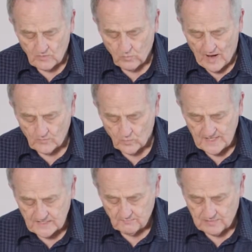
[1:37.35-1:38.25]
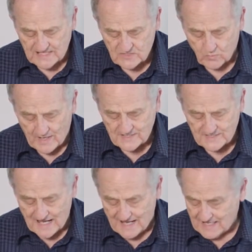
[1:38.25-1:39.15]
1 week plus 1
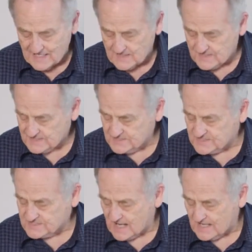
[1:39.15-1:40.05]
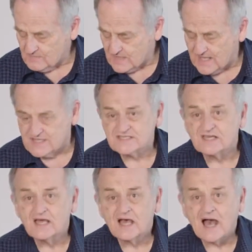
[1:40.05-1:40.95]
day is the same as
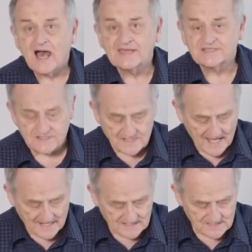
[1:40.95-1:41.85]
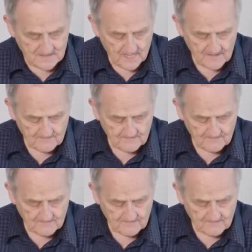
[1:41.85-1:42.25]
8 days.